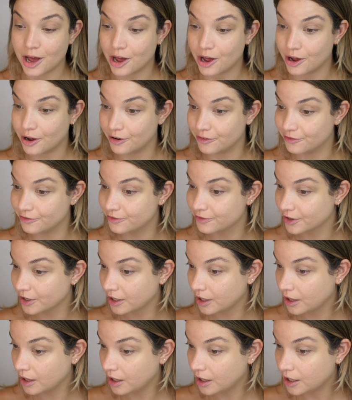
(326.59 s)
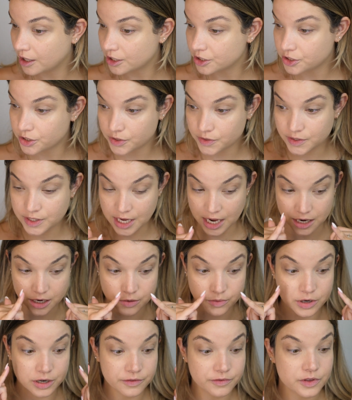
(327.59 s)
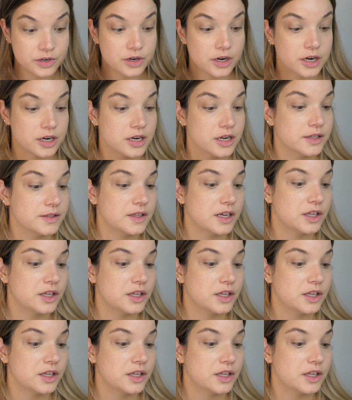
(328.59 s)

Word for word: of just getting rid of the darkness.